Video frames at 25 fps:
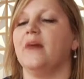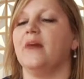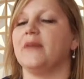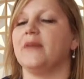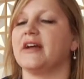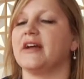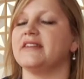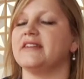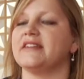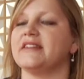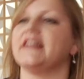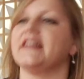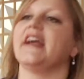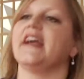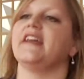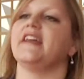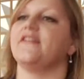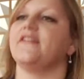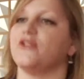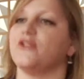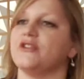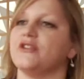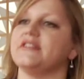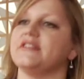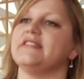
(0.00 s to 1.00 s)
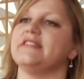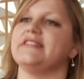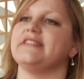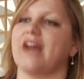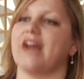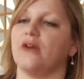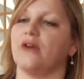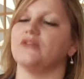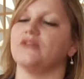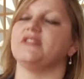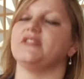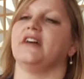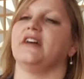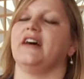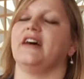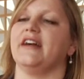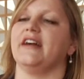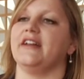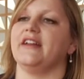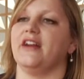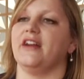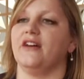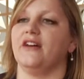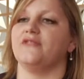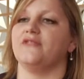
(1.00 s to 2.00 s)
because again, if there is a
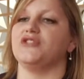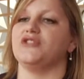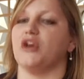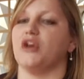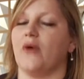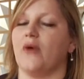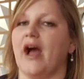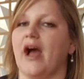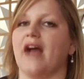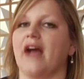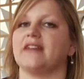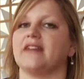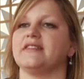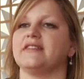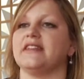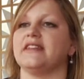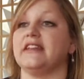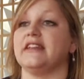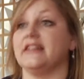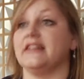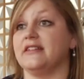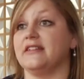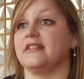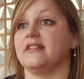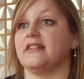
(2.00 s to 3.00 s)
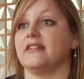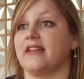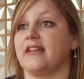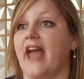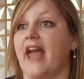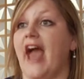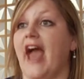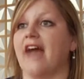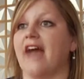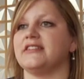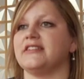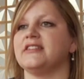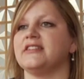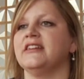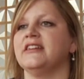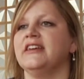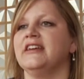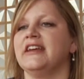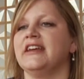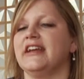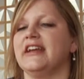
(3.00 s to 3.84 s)
downside of DOACs in CAT,